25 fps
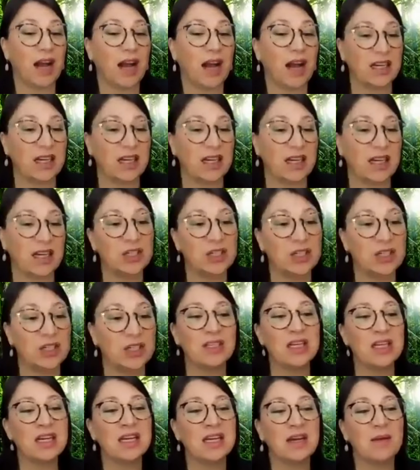
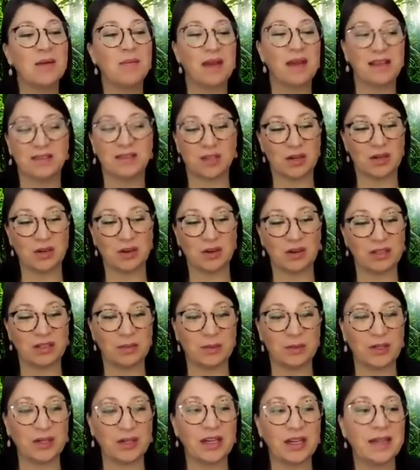practitioners based on your
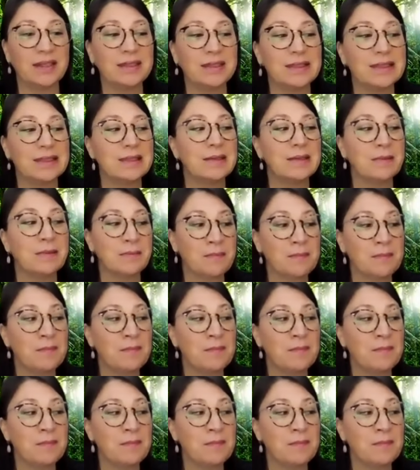experience?